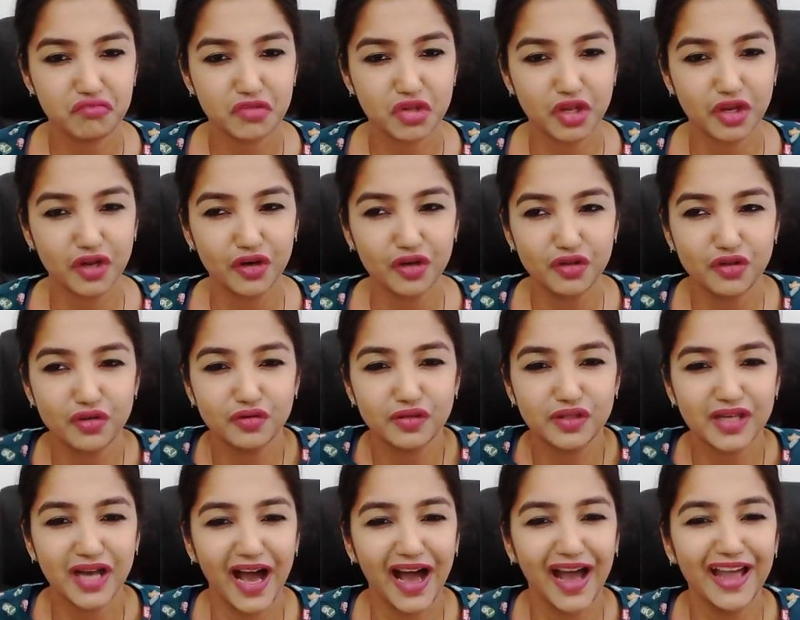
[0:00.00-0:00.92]
Yeah, you're
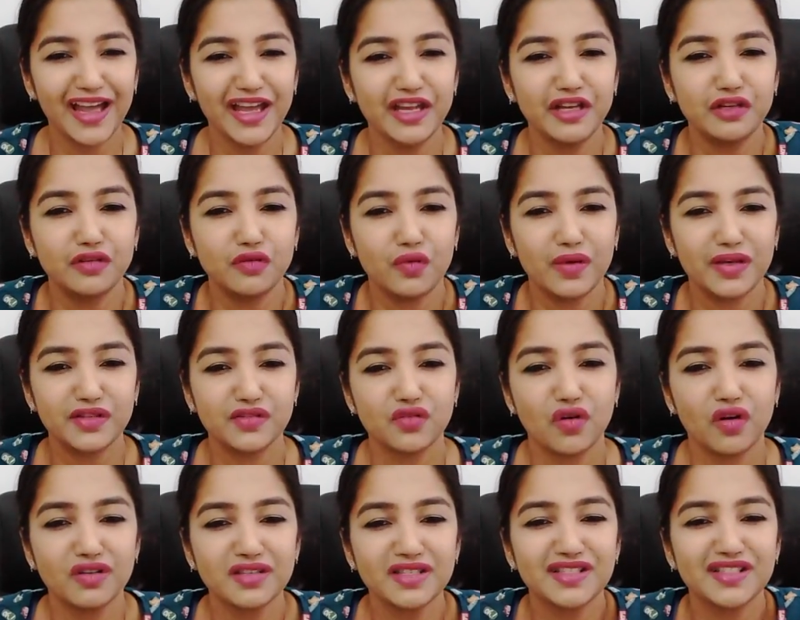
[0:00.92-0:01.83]
tired, you're
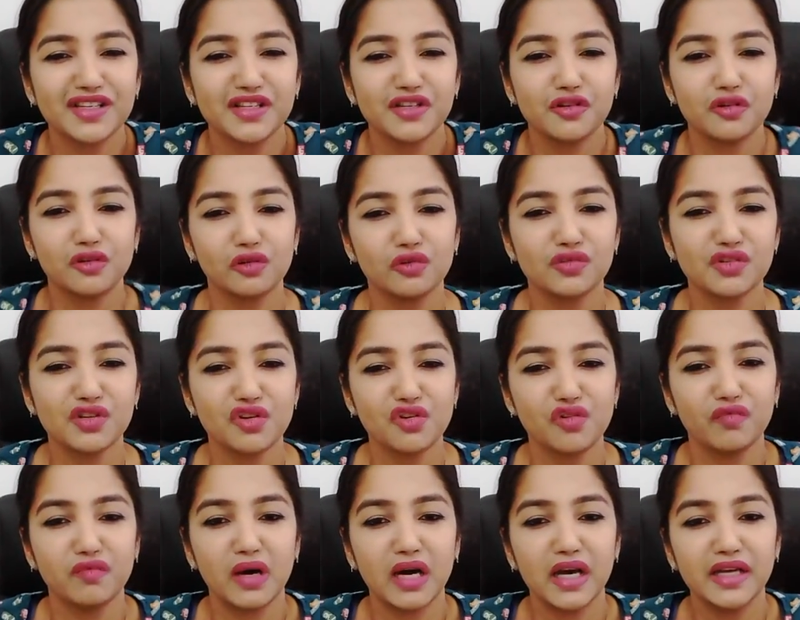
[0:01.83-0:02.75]
exhausted, you're losing
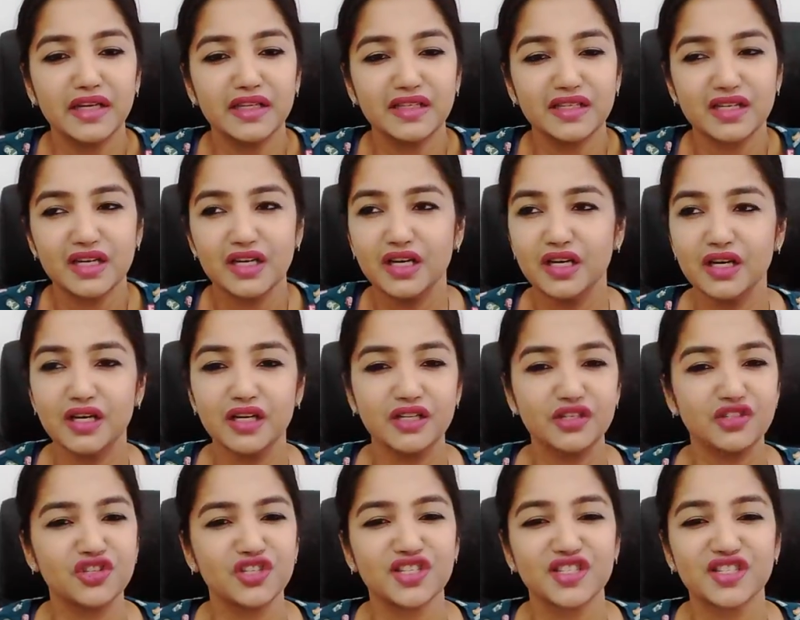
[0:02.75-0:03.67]
your mind.
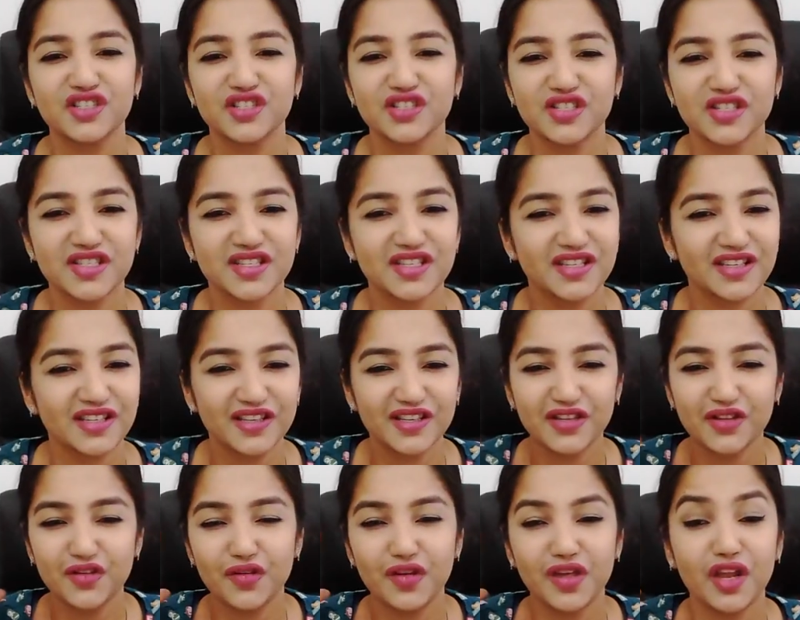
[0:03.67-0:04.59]
Just
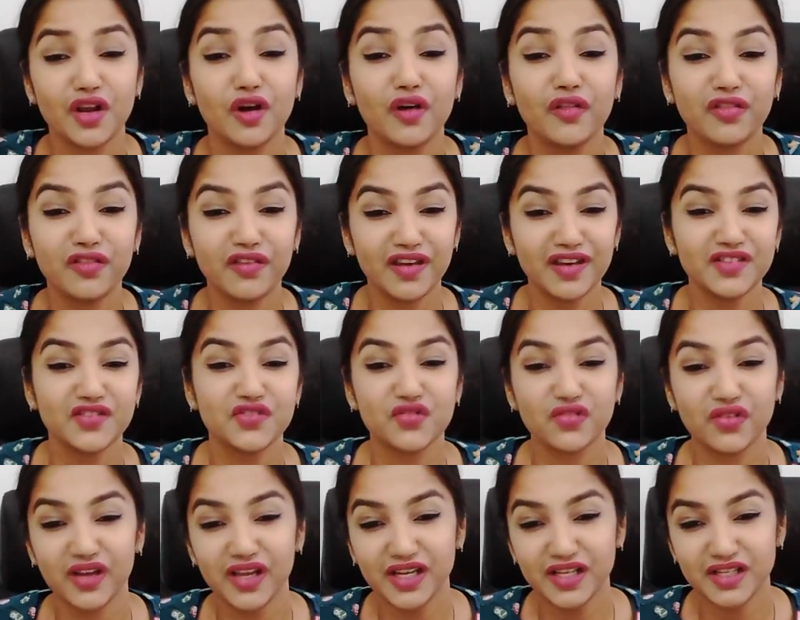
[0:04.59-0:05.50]
you cannot think
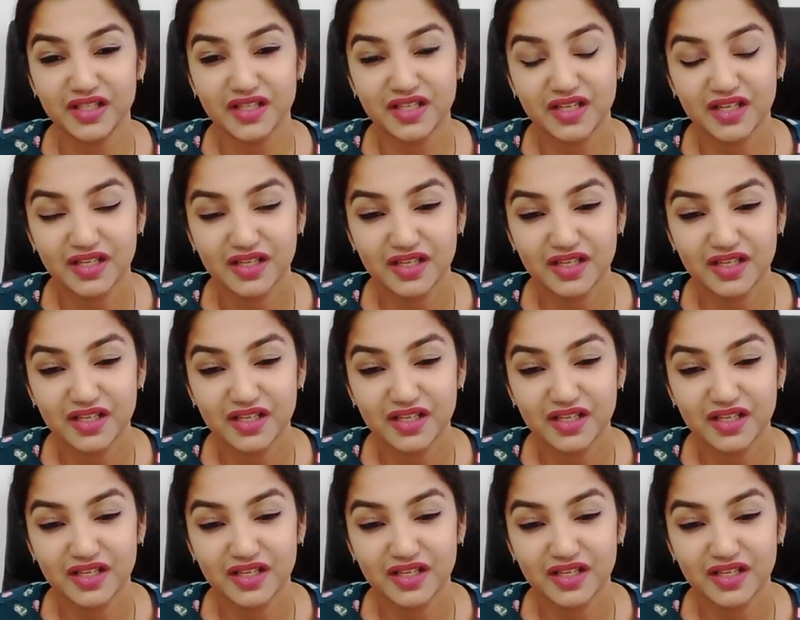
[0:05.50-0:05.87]
straight.